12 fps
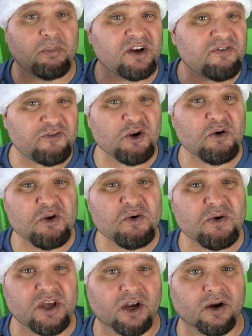But if you're
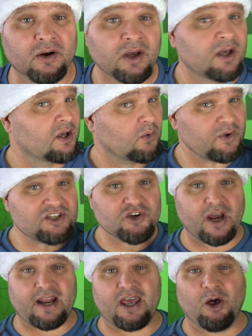new here, we
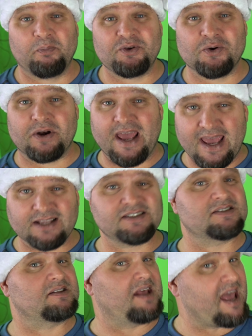try to help you
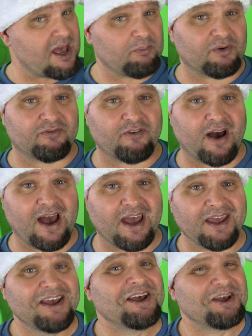enhance and
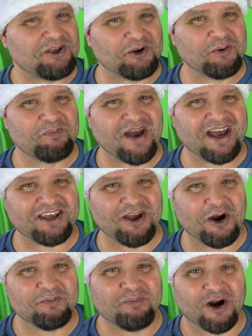amplify your
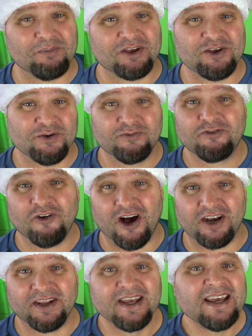backyard barbecue
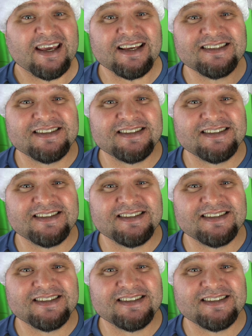fun. In